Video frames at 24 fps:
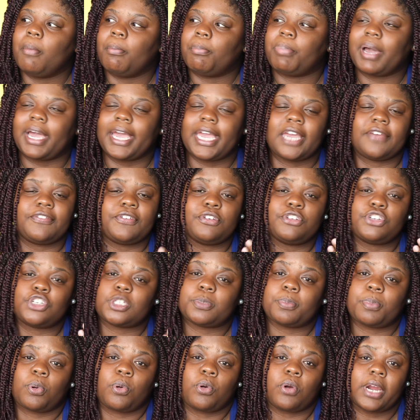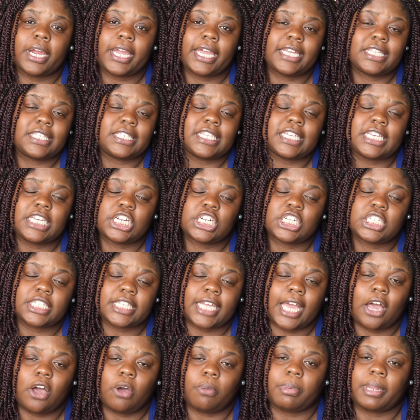But if you just pour it into your
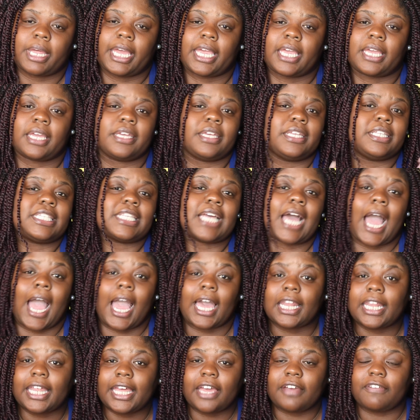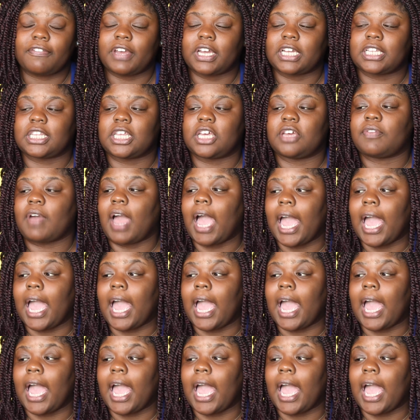scalp, like, it's highly effective.